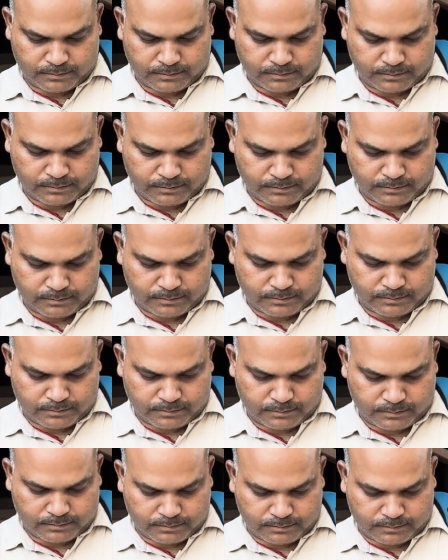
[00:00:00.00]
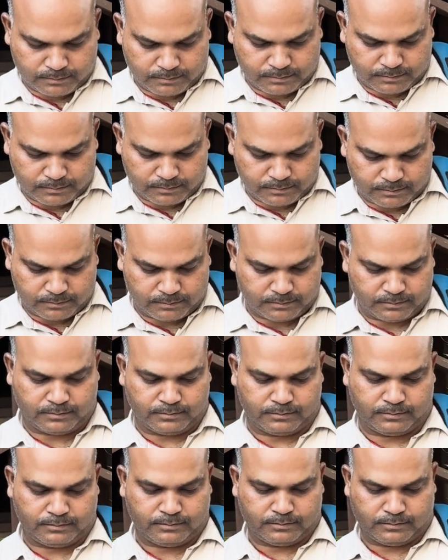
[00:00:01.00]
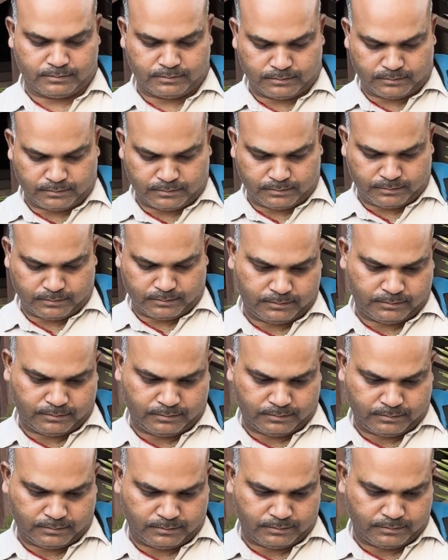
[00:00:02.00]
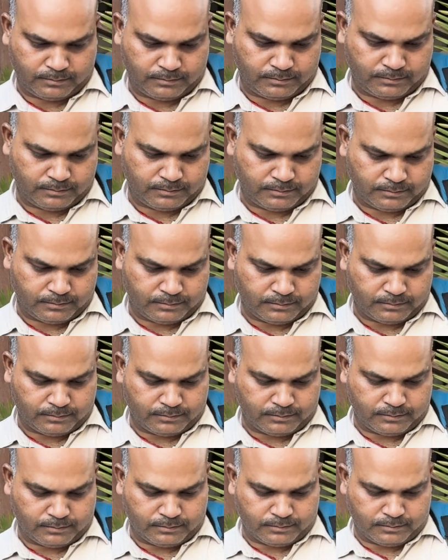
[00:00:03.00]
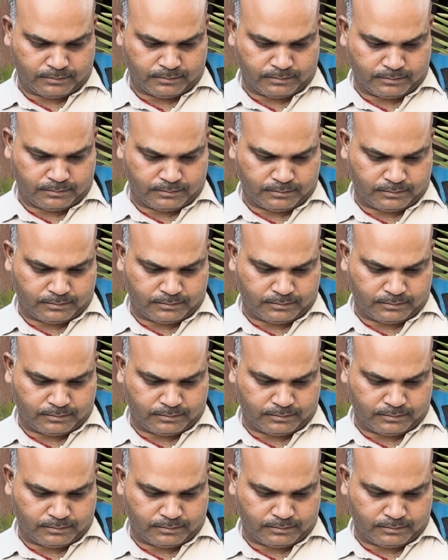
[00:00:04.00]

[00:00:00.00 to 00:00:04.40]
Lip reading: The person shown says nothing.